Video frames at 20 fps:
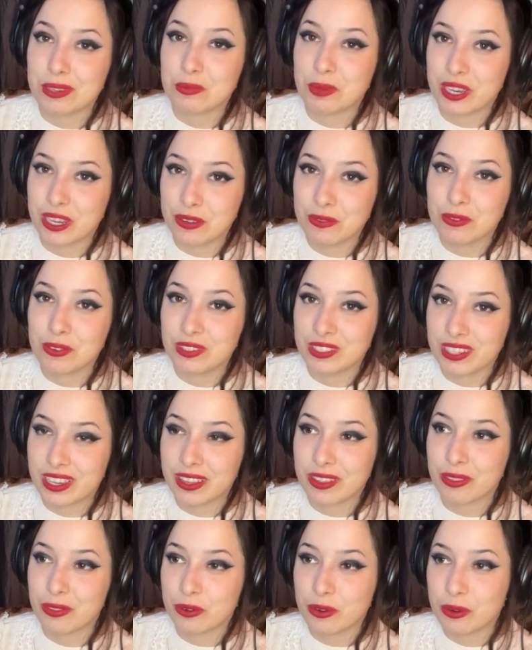painful to
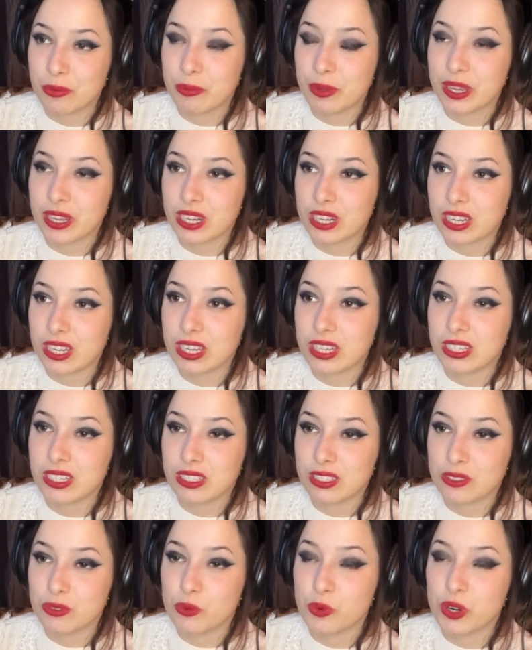get through, but it
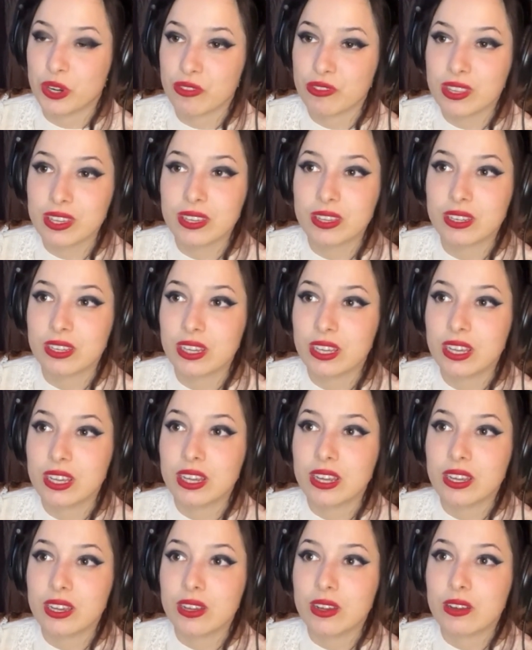is worth it
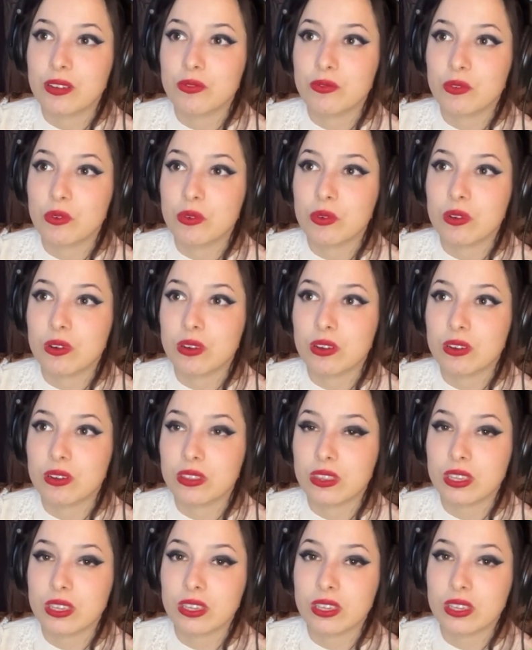for
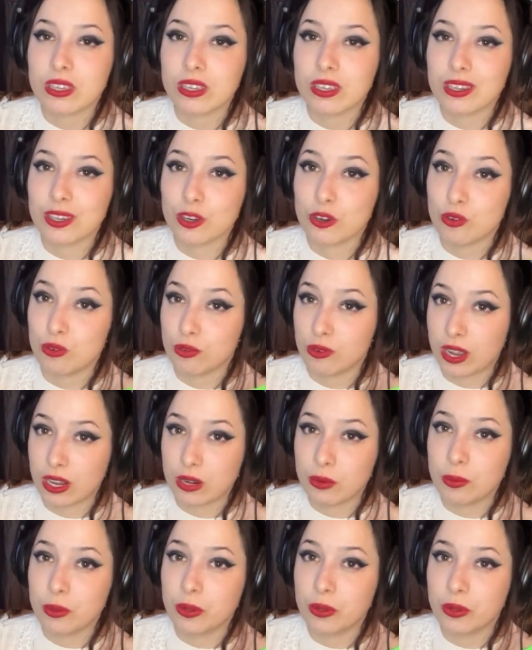the
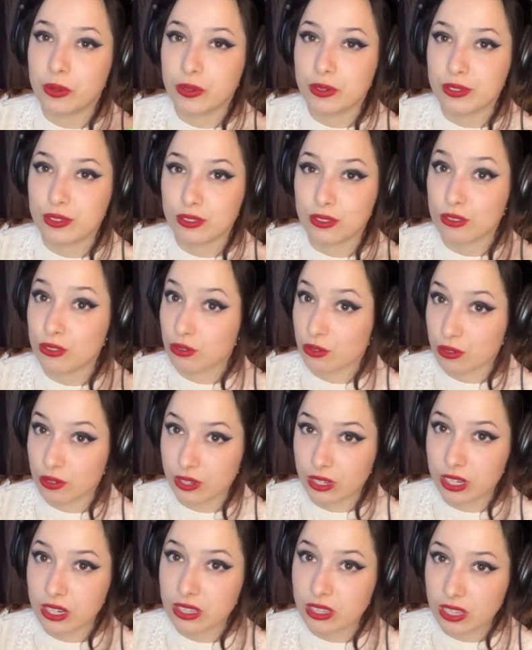incredible
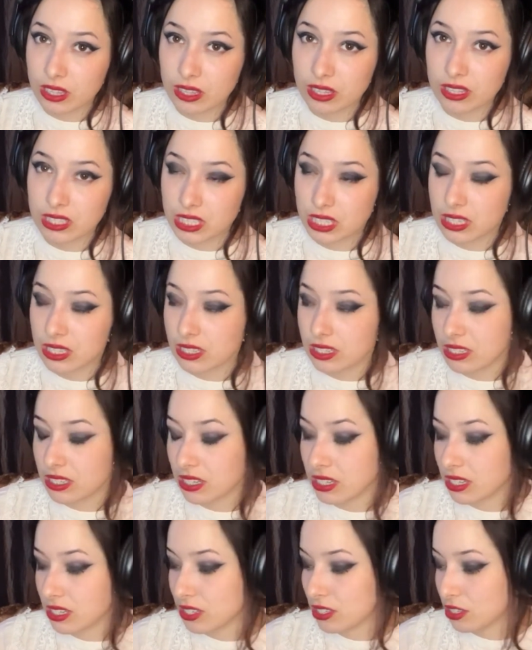story that this is.
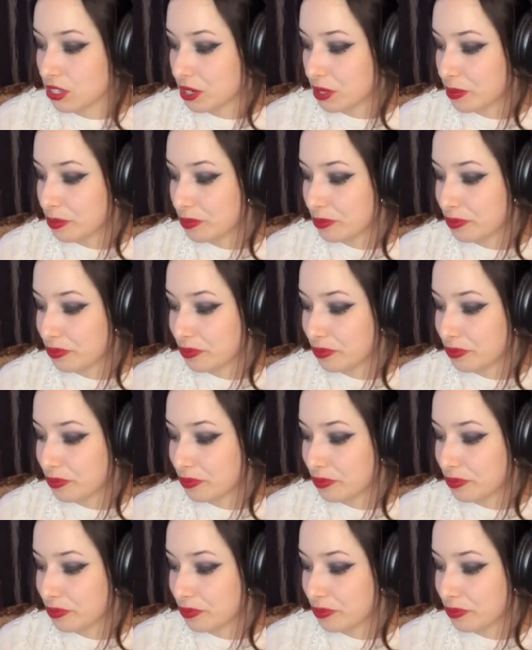So